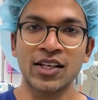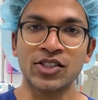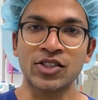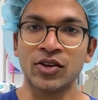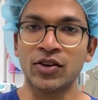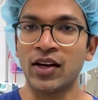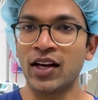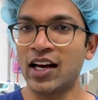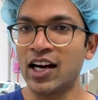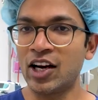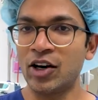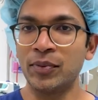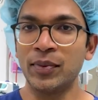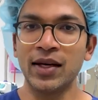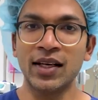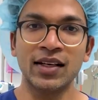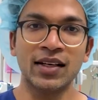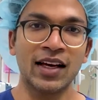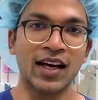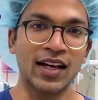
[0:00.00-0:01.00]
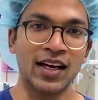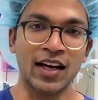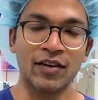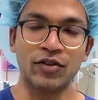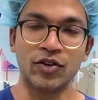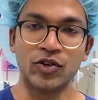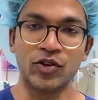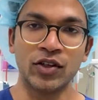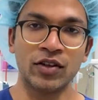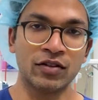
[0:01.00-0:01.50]
So aramine and
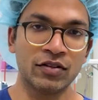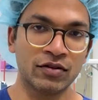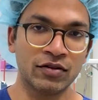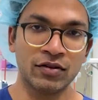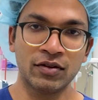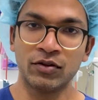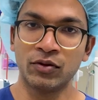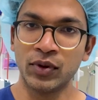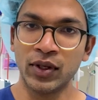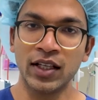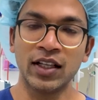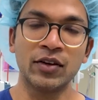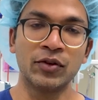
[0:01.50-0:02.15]
ephedrine, really,